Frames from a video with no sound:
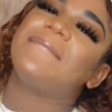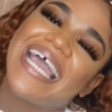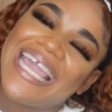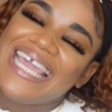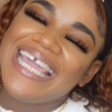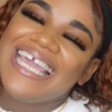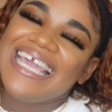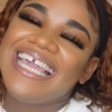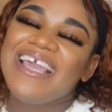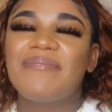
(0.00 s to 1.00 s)

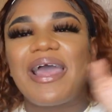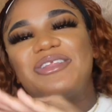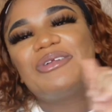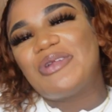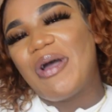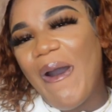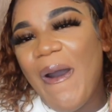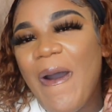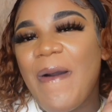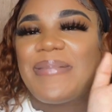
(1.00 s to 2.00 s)
Bye. Bye,
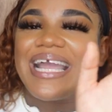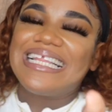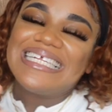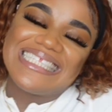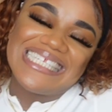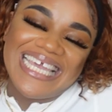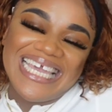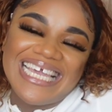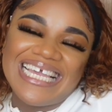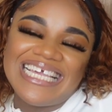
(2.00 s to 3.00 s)
tonto. Bye,
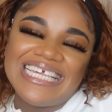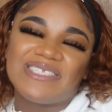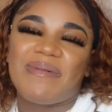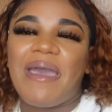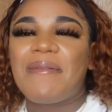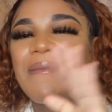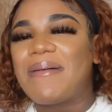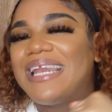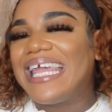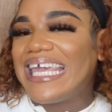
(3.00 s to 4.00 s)
tansies. Bye,
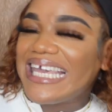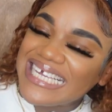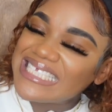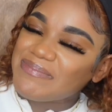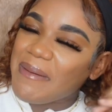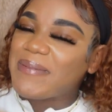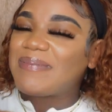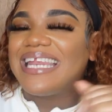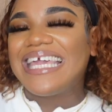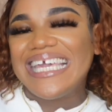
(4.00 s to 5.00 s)
mama lekis. Bye, papa
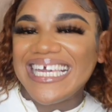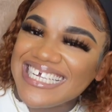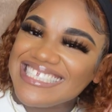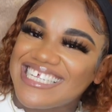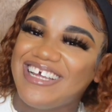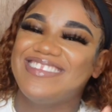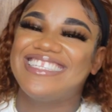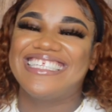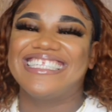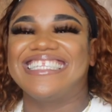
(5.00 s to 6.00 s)

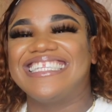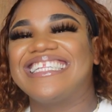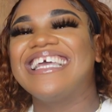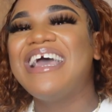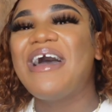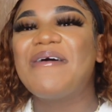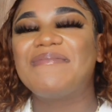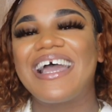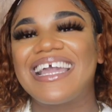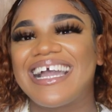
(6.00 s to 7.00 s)
lekis.
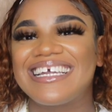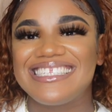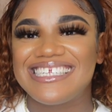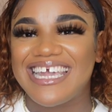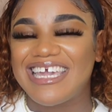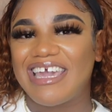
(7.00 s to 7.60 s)
Bye, guys. Take